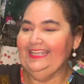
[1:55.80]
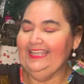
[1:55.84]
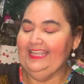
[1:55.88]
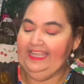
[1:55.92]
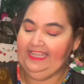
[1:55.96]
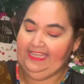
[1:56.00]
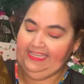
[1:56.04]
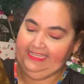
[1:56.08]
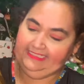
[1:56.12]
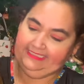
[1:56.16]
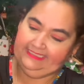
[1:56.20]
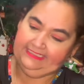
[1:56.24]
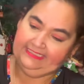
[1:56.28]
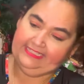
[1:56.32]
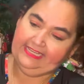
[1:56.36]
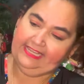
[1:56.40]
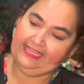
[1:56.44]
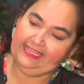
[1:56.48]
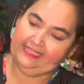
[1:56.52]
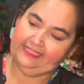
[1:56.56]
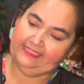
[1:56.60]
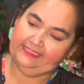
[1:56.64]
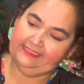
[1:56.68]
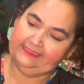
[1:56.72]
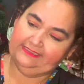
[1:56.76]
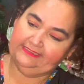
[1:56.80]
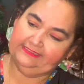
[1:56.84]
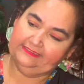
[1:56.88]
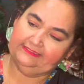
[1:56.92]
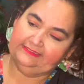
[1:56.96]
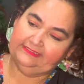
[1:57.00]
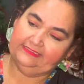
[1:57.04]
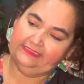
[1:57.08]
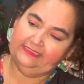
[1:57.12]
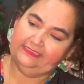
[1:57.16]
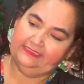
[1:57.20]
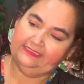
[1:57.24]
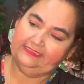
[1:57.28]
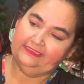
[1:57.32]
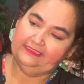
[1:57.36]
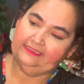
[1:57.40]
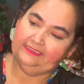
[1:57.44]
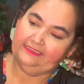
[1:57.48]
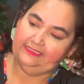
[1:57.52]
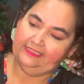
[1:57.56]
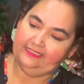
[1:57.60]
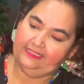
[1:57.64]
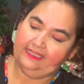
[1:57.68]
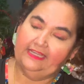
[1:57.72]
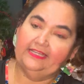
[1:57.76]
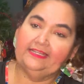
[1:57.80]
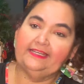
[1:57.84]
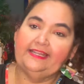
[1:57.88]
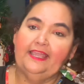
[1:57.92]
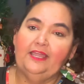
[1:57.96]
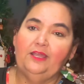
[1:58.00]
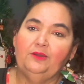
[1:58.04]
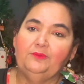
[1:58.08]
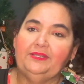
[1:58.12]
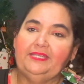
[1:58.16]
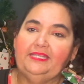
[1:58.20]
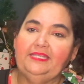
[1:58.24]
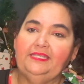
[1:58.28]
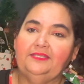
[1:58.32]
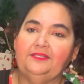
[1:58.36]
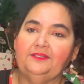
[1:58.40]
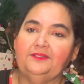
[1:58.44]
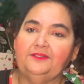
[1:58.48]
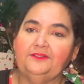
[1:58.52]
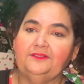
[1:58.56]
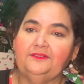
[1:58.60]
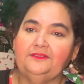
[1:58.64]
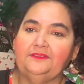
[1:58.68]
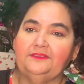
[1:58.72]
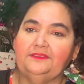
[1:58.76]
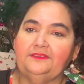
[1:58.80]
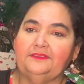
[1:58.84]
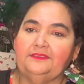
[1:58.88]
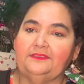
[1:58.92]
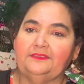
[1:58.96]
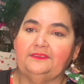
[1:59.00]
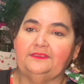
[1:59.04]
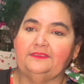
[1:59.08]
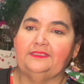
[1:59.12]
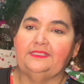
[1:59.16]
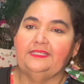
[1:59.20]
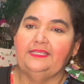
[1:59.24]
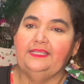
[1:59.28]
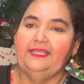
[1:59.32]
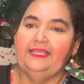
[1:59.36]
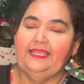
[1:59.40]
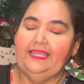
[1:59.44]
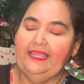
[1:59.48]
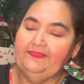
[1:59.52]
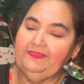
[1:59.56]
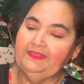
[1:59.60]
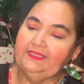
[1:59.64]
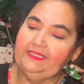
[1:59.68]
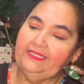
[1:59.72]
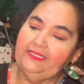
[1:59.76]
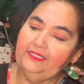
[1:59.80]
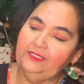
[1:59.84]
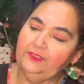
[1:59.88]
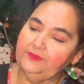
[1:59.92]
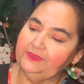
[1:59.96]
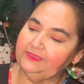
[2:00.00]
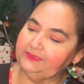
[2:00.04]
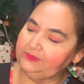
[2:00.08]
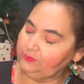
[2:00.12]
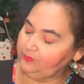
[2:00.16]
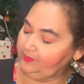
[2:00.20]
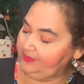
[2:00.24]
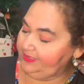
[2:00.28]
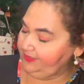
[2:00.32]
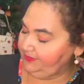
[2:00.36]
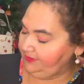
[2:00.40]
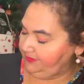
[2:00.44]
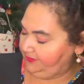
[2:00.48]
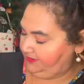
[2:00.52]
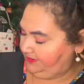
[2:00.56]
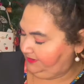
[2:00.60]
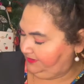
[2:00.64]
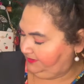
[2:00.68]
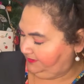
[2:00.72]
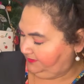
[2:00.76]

And it has an owie here. And then here is where,